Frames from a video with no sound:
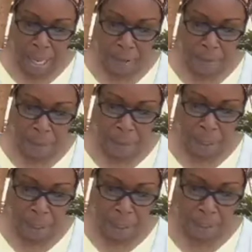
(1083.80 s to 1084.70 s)
have
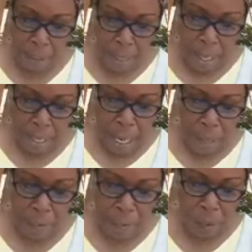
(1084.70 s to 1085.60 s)
believed, and I'm
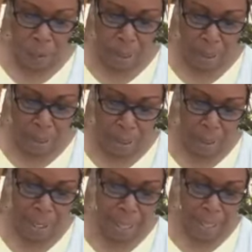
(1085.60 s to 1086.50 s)

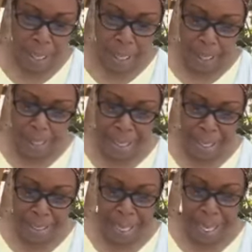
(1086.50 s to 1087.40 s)
persuaded that he
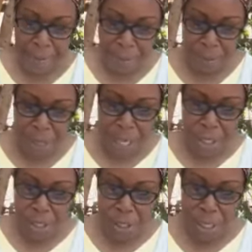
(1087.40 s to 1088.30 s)
is able
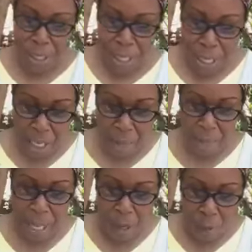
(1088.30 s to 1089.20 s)
to
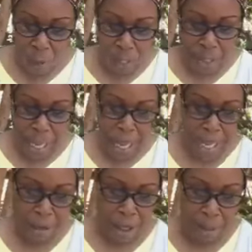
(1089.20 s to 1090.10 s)
keep that which I
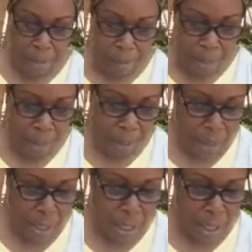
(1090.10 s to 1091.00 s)
have
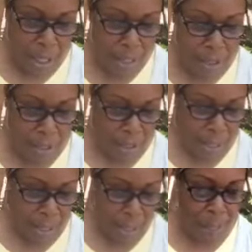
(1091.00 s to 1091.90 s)
committed unto
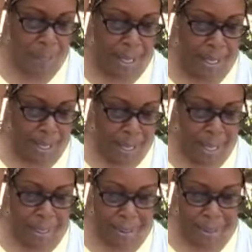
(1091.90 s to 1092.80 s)
him
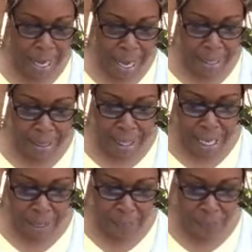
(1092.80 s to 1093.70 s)
against that
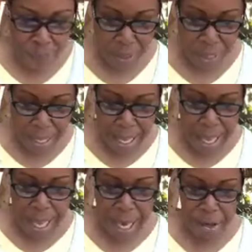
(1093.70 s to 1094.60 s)
day.
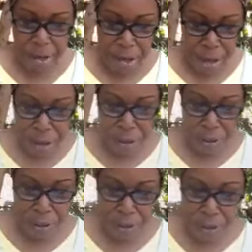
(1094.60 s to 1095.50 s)
I
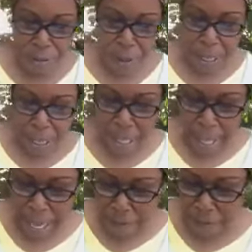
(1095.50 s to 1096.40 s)
know whom I
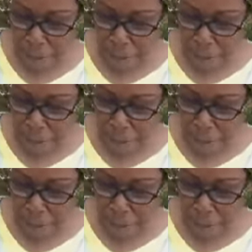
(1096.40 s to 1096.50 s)
have